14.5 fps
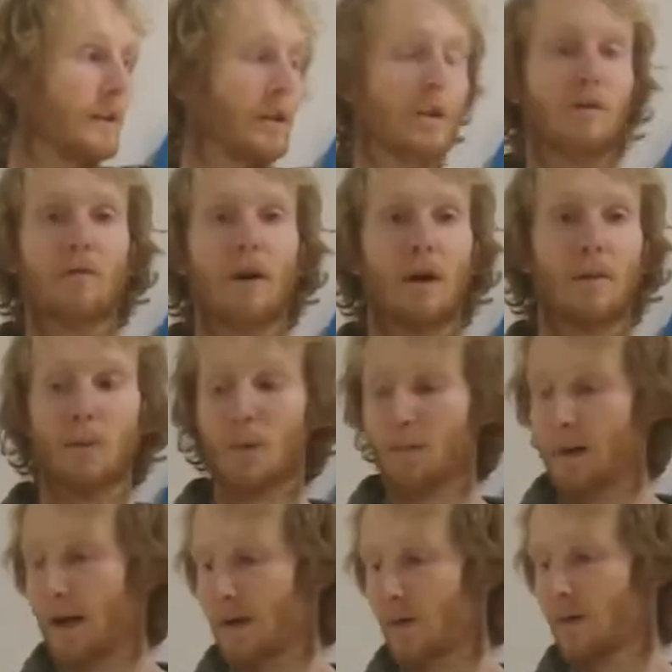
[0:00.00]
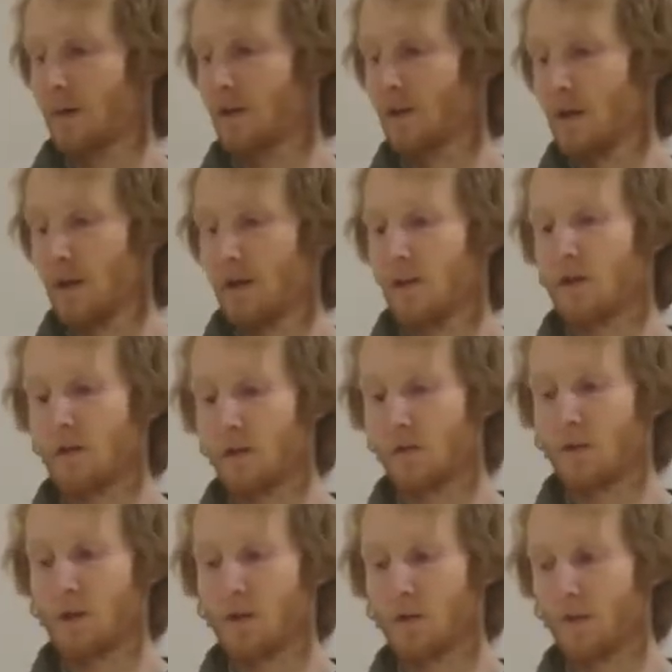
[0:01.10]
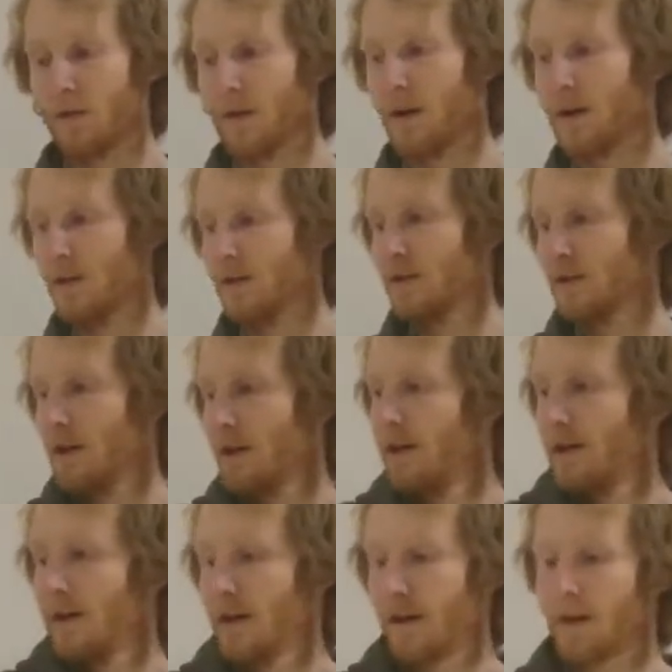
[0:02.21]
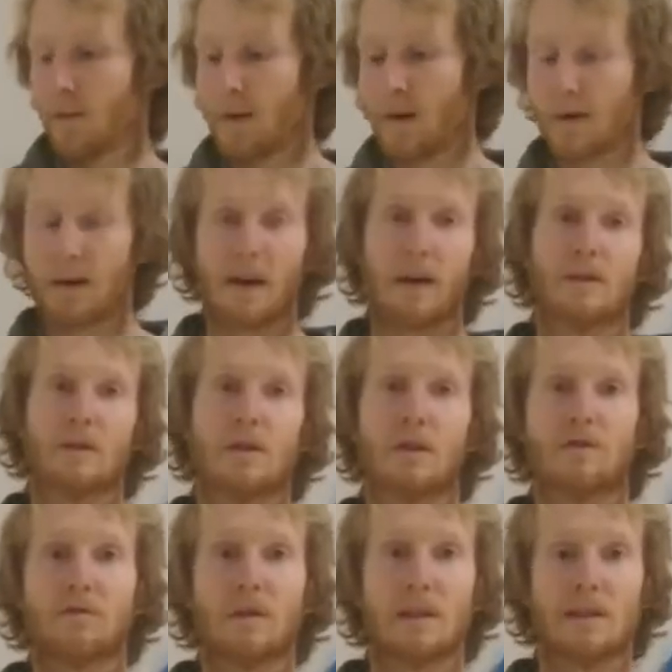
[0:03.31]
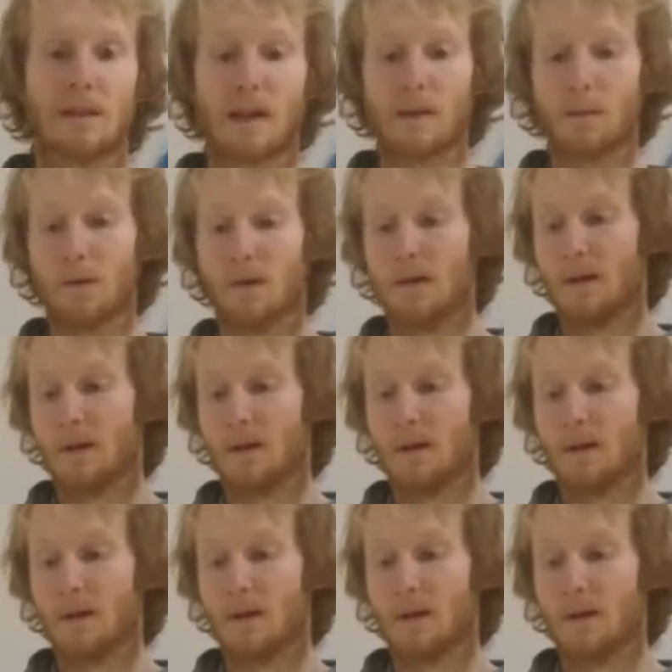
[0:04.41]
you can ride the board backwards. You've got the rocker on the nose and that wide outline, so it's really stable.